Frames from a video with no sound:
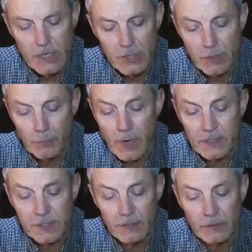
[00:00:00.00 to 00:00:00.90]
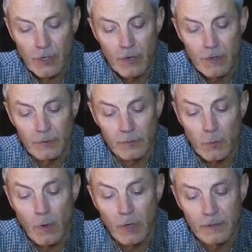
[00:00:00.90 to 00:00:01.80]
Shipwrecks still occur in those
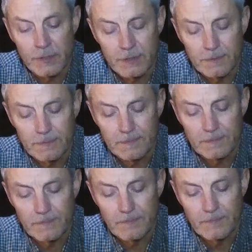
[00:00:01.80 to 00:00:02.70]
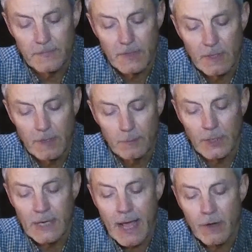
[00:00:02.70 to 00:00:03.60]
waters,
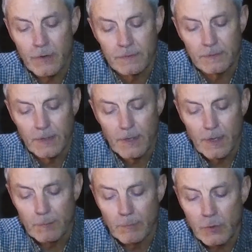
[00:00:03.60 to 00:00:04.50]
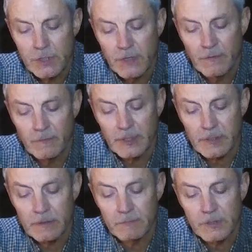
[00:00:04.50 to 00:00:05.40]
but now most of the
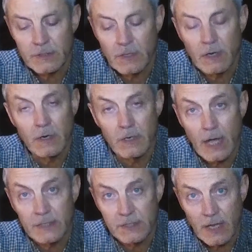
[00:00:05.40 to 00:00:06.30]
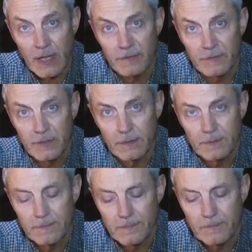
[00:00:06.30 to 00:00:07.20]
victims are not saved.
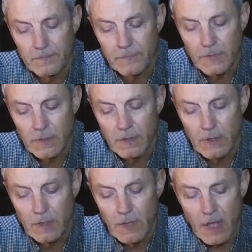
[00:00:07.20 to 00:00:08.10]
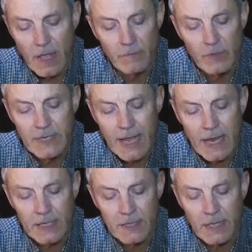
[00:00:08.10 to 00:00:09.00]
Every
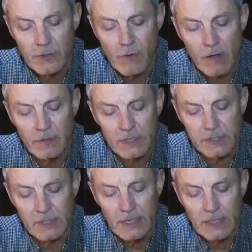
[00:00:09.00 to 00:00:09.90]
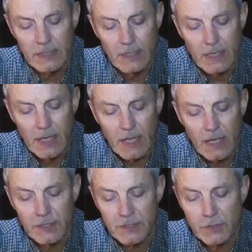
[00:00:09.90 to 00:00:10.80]
day they drown at sea,
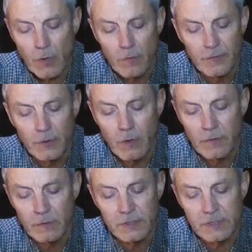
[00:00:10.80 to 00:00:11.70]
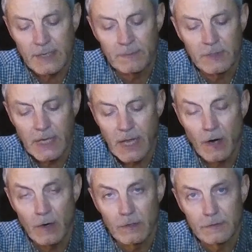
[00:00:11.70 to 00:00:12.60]
and so few others seem to
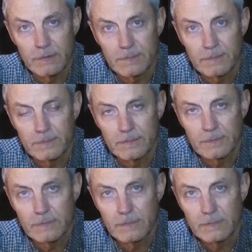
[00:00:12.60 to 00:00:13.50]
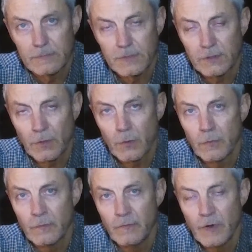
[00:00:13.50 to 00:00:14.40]
care.
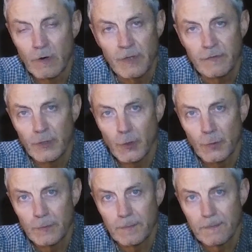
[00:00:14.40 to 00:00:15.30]
So very few.